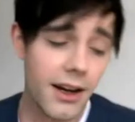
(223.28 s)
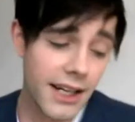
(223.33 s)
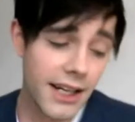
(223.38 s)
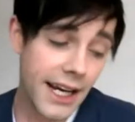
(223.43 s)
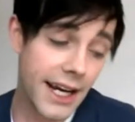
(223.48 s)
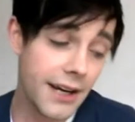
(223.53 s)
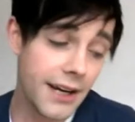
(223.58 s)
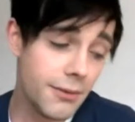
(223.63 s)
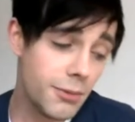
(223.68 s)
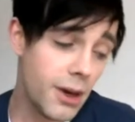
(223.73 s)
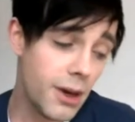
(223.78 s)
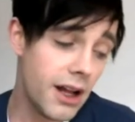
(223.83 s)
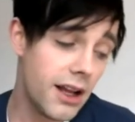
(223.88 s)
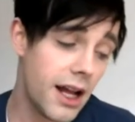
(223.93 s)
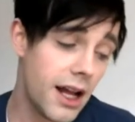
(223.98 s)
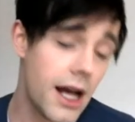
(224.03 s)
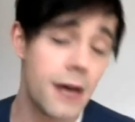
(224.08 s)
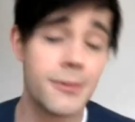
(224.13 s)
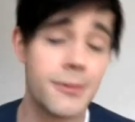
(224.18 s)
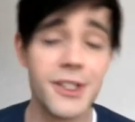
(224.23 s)
Okay,
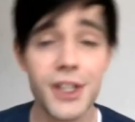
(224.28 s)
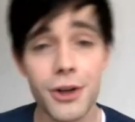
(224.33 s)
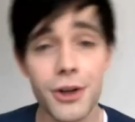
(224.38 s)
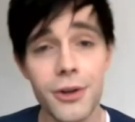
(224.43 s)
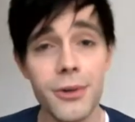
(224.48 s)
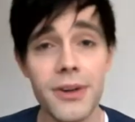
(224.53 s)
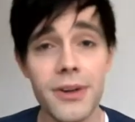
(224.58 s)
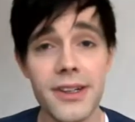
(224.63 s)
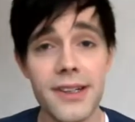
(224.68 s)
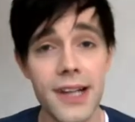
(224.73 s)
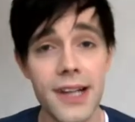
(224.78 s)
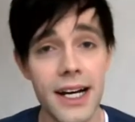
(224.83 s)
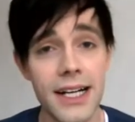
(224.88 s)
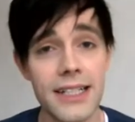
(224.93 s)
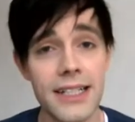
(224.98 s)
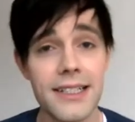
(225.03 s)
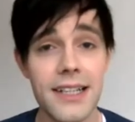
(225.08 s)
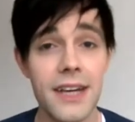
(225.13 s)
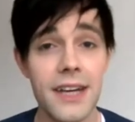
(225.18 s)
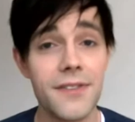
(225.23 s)
well, um, due to its
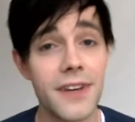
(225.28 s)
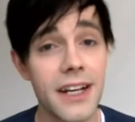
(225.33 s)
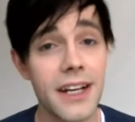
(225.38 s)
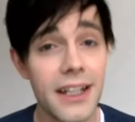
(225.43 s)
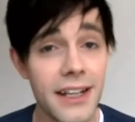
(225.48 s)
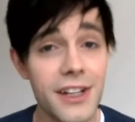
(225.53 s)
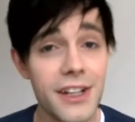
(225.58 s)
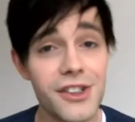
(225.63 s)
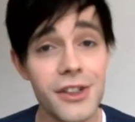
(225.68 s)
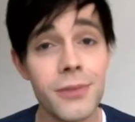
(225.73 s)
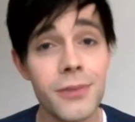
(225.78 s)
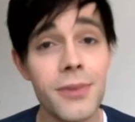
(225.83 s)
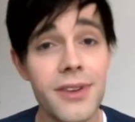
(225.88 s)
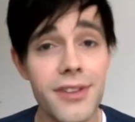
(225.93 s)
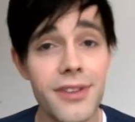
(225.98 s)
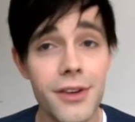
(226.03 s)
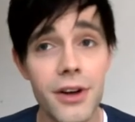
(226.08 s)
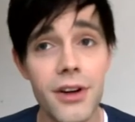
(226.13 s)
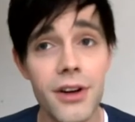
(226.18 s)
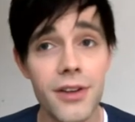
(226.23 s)
size, if a collision
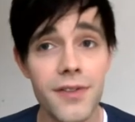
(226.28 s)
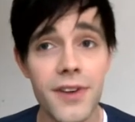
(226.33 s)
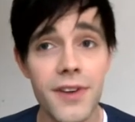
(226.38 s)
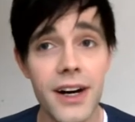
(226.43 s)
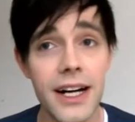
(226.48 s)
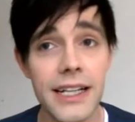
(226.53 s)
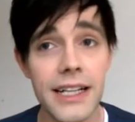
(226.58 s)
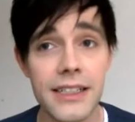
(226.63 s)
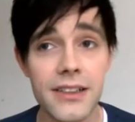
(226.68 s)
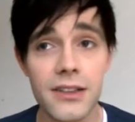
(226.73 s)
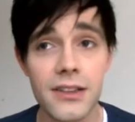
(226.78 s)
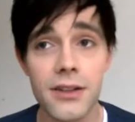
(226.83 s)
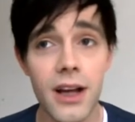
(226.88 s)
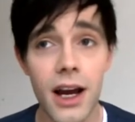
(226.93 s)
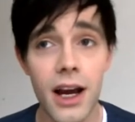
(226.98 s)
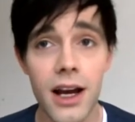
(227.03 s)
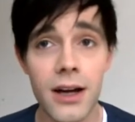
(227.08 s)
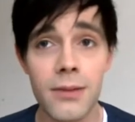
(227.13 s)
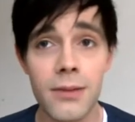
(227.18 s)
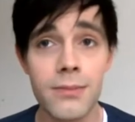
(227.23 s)
was certified,
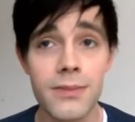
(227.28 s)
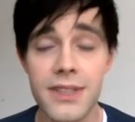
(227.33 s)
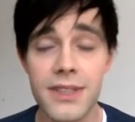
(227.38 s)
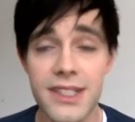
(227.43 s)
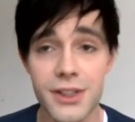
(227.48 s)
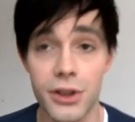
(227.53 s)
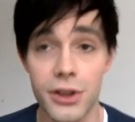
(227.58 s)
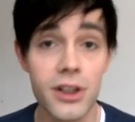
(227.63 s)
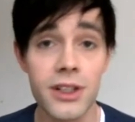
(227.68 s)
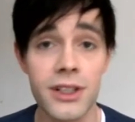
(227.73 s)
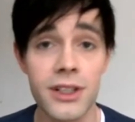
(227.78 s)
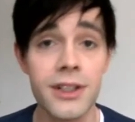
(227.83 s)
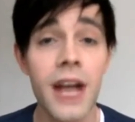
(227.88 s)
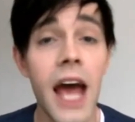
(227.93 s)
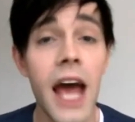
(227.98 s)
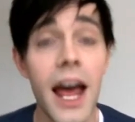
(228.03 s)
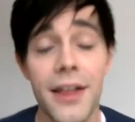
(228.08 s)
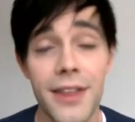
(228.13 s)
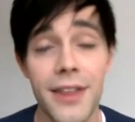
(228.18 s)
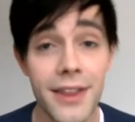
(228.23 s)
um,
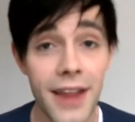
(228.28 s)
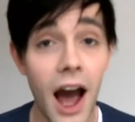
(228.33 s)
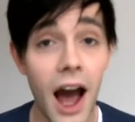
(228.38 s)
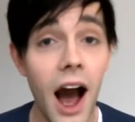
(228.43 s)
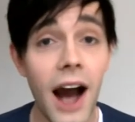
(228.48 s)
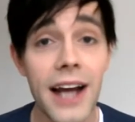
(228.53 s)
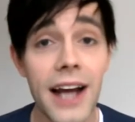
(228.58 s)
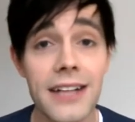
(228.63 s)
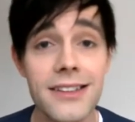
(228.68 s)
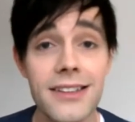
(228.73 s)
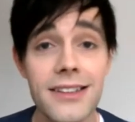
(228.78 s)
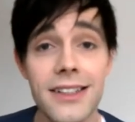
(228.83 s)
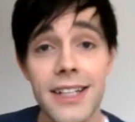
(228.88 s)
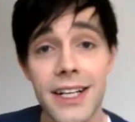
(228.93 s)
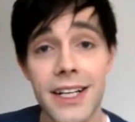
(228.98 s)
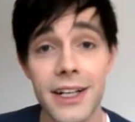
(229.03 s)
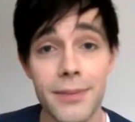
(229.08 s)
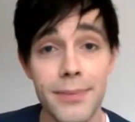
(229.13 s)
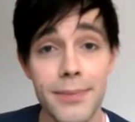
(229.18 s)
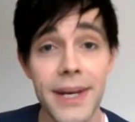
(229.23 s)
certain, then the highest
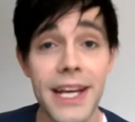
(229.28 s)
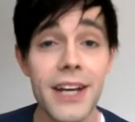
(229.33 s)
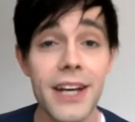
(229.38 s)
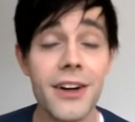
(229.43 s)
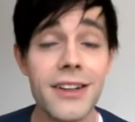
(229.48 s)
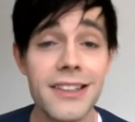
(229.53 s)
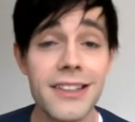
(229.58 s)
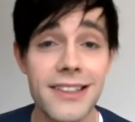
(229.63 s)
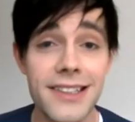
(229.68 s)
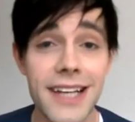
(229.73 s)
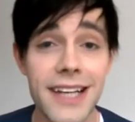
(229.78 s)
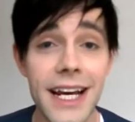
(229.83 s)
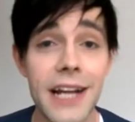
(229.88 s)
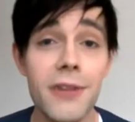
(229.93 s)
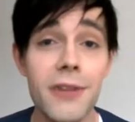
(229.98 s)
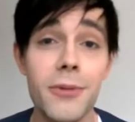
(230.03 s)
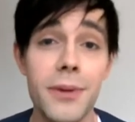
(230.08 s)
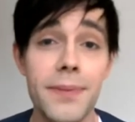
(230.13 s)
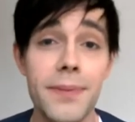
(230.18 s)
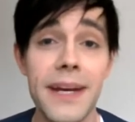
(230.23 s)
that it could peak on the
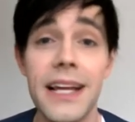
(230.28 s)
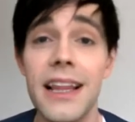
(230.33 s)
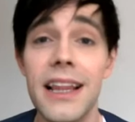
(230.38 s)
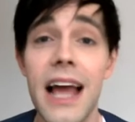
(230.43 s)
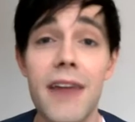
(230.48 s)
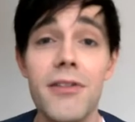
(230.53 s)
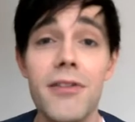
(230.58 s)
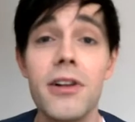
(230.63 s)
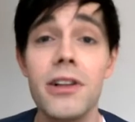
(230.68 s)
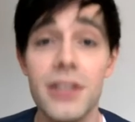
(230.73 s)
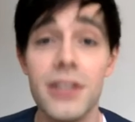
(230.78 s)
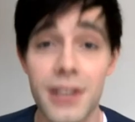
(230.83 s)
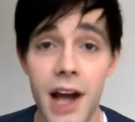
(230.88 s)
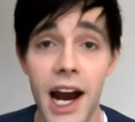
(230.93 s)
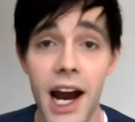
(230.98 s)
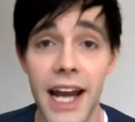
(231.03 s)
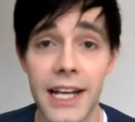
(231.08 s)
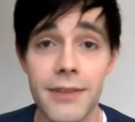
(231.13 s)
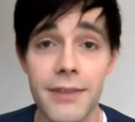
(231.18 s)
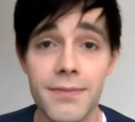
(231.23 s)
scale would be a level
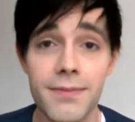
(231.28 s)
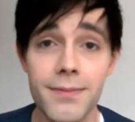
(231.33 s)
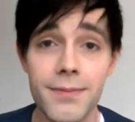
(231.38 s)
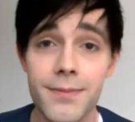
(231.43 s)
9,